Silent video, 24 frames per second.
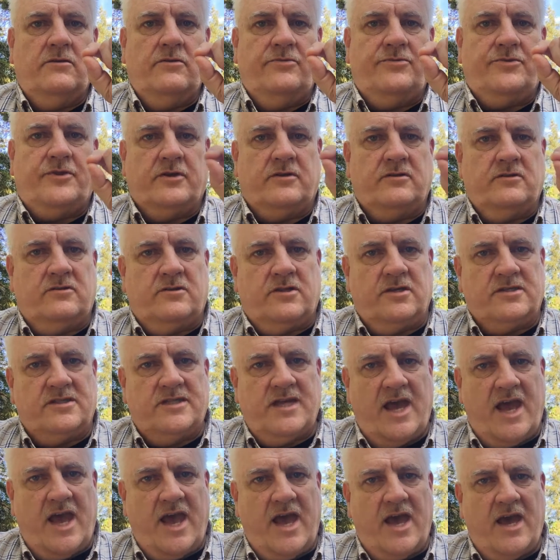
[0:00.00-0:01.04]
the
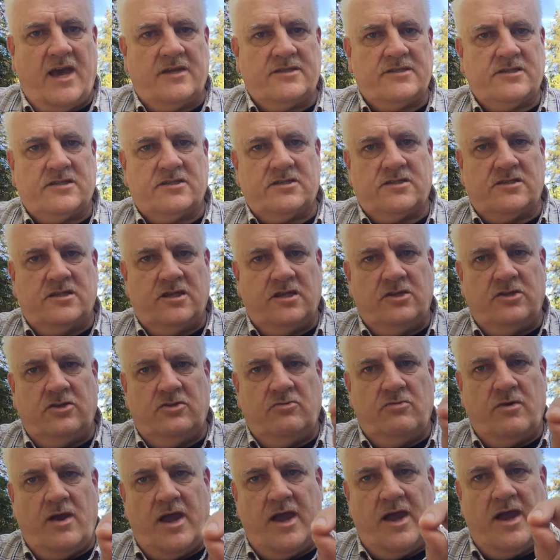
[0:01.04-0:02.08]
tasks that
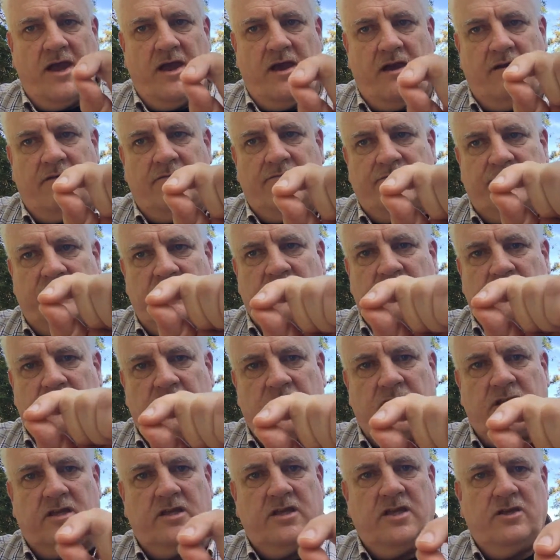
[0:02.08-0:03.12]
you have that are
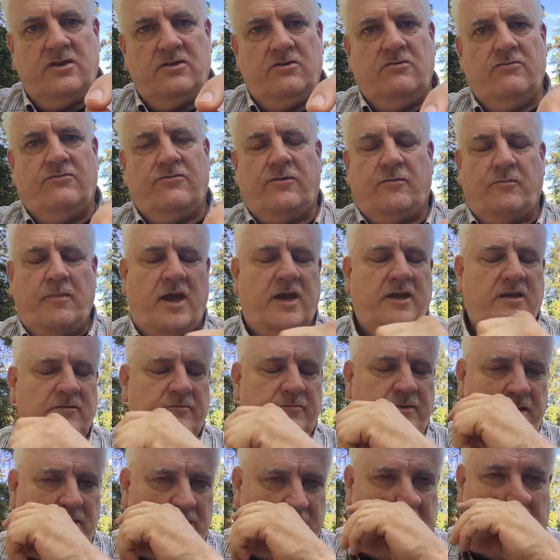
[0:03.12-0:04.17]
going to get you from A to
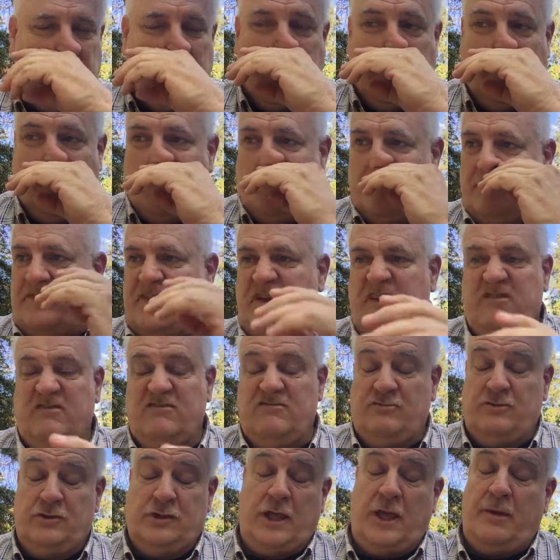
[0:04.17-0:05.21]
B,
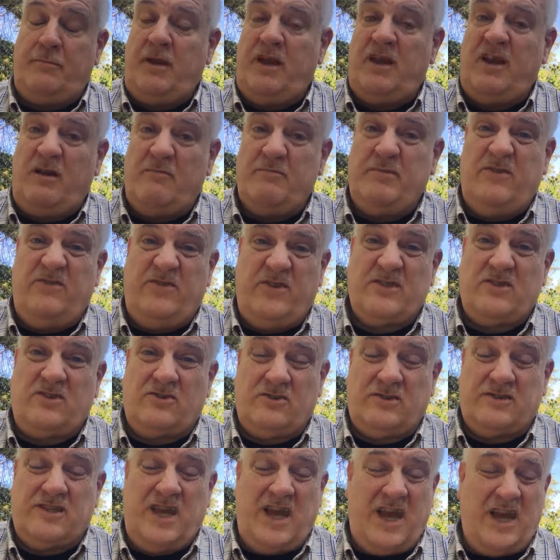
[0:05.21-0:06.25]
they may not be
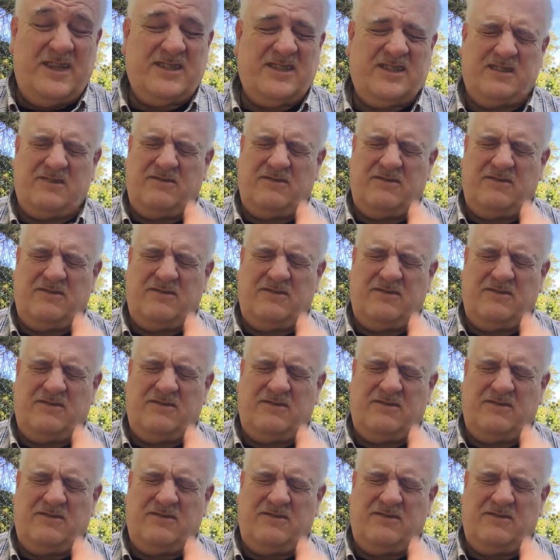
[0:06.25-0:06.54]
physical tasks.